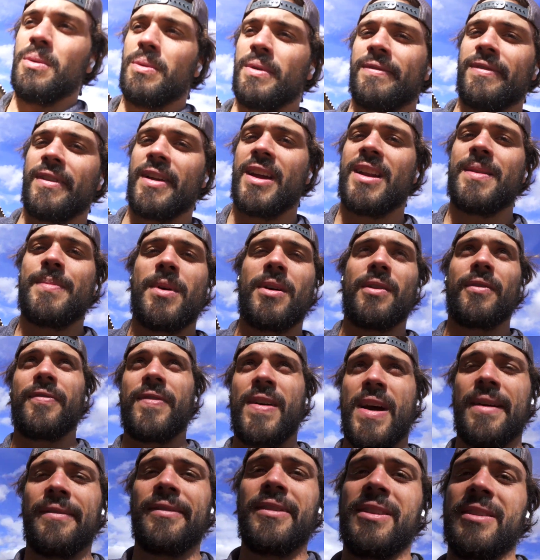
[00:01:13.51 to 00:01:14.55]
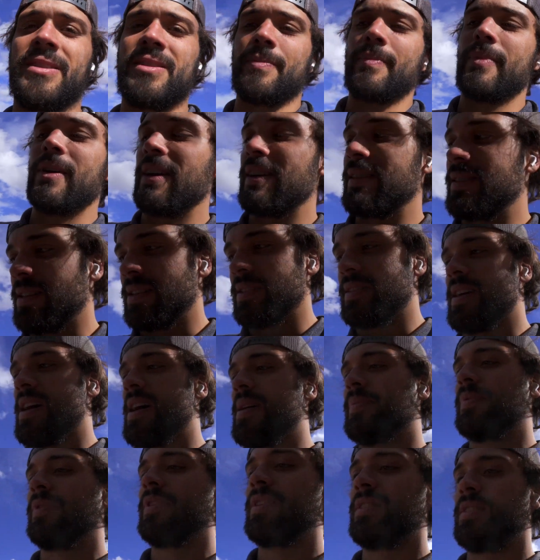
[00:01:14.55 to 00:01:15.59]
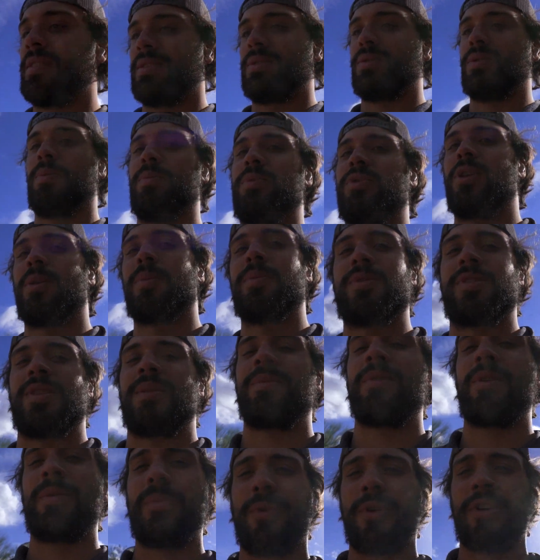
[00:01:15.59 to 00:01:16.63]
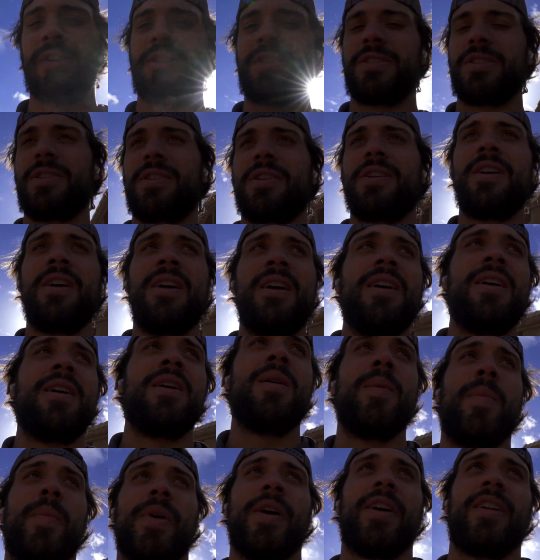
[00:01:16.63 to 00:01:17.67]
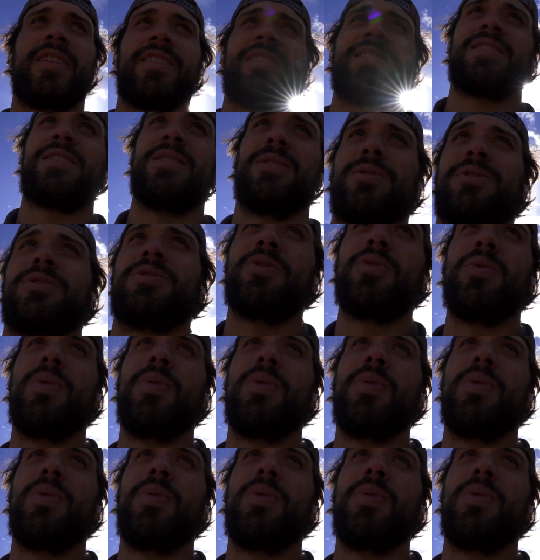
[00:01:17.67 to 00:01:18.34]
We've laid about 5 tons of base on top of this to absorb some of the moisture, but it's still too